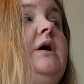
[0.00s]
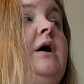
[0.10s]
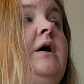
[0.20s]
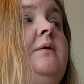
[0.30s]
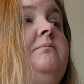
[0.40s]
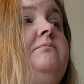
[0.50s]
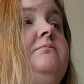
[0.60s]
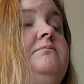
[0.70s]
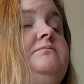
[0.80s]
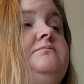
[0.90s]
Um,
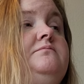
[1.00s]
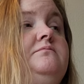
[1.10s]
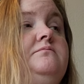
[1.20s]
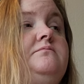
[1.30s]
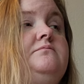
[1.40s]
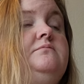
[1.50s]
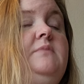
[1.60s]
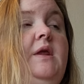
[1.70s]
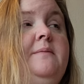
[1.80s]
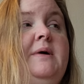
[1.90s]

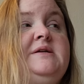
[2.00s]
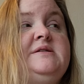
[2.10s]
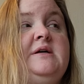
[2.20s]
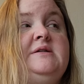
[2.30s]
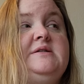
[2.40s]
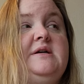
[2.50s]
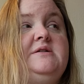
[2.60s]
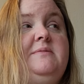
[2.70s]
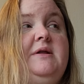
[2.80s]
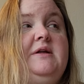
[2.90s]
my son said
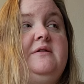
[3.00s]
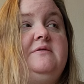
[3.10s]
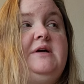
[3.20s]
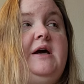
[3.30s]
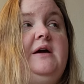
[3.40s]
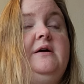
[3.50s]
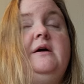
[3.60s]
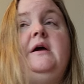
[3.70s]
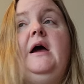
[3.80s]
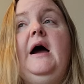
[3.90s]
to me the other day,
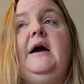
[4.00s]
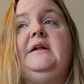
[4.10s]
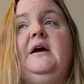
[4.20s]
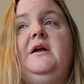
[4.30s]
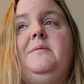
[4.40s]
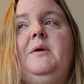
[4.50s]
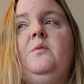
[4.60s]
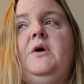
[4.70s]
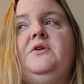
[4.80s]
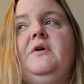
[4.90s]
I kind of been
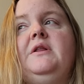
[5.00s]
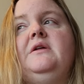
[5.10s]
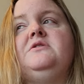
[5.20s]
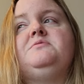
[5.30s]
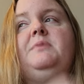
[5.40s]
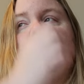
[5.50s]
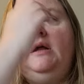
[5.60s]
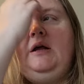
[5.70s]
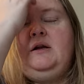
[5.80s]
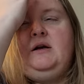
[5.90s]
wondering, There's
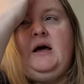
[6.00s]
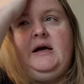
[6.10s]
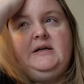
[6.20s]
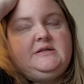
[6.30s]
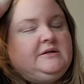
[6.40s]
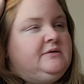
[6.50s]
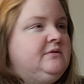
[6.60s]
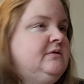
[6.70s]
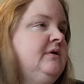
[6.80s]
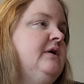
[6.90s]
at night,
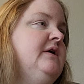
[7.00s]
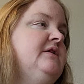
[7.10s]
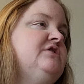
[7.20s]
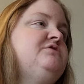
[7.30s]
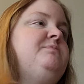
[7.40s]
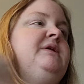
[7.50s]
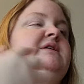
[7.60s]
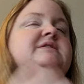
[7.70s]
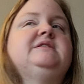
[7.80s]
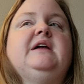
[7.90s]
there's been
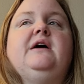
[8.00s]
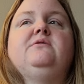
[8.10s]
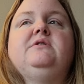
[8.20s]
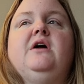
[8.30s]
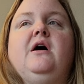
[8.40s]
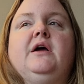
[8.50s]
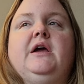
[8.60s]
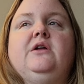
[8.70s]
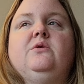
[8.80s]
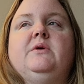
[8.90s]
this loud
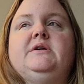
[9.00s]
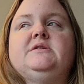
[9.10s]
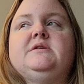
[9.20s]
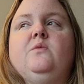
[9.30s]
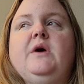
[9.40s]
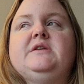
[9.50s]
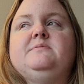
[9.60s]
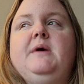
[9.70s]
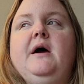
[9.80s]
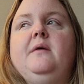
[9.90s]
knocking noise that wakes
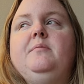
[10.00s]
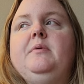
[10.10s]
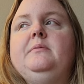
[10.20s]
me up.